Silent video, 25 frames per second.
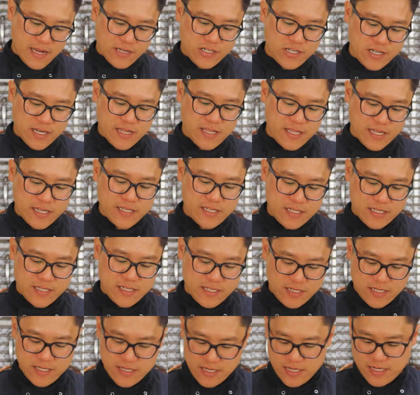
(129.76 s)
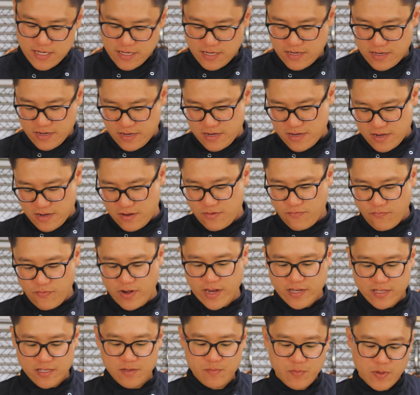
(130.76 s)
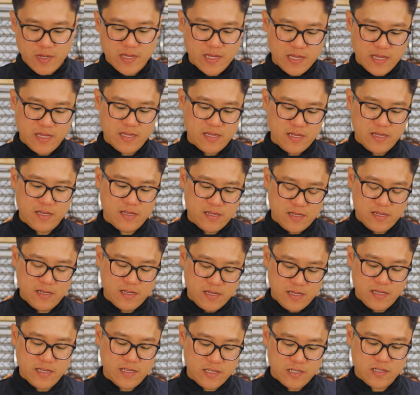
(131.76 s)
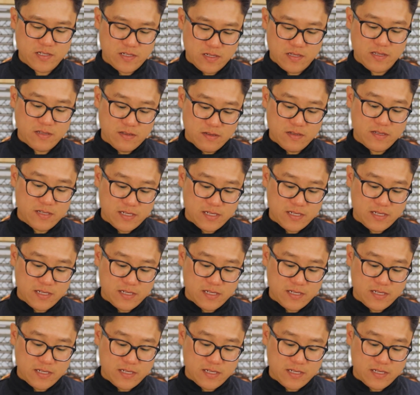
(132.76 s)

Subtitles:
actually this recipe is the